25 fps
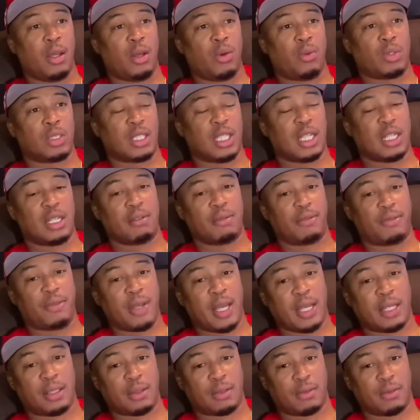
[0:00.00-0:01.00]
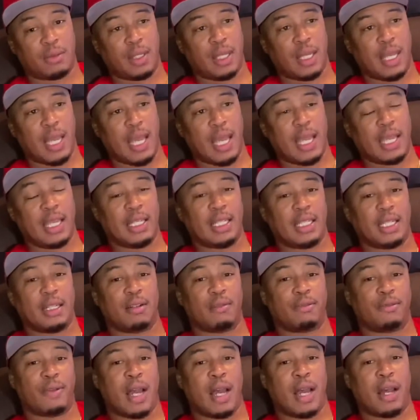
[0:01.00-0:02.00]
was ineffective and he
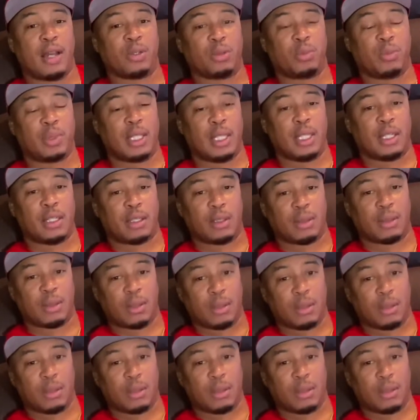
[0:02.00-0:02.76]
didn't file your belated